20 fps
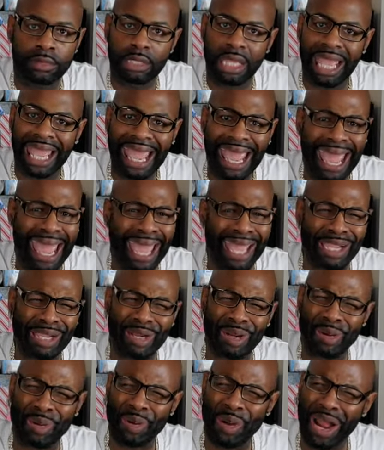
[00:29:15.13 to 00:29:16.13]
It had
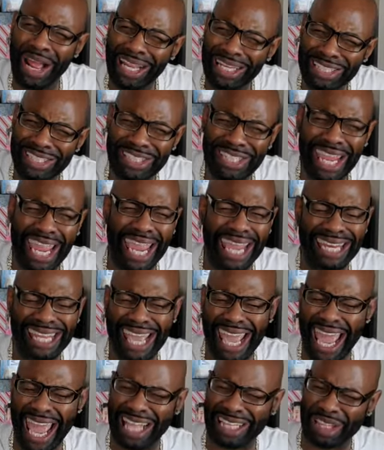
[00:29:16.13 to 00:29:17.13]
crunch and it
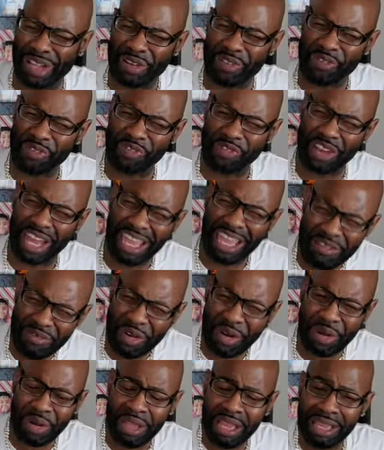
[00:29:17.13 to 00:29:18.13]
had the
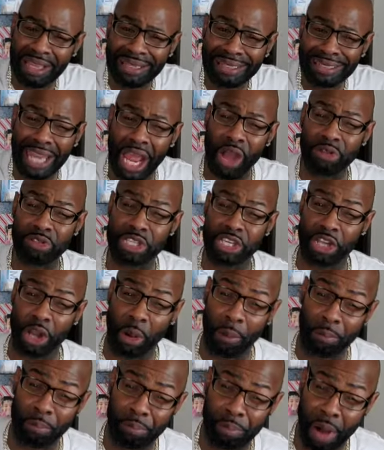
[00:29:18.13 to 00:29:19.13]
flavor down to
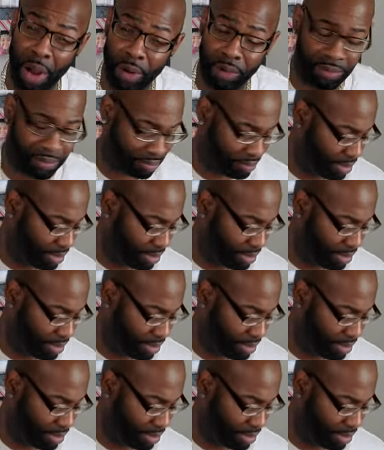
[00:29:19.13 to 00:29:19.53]
the bump,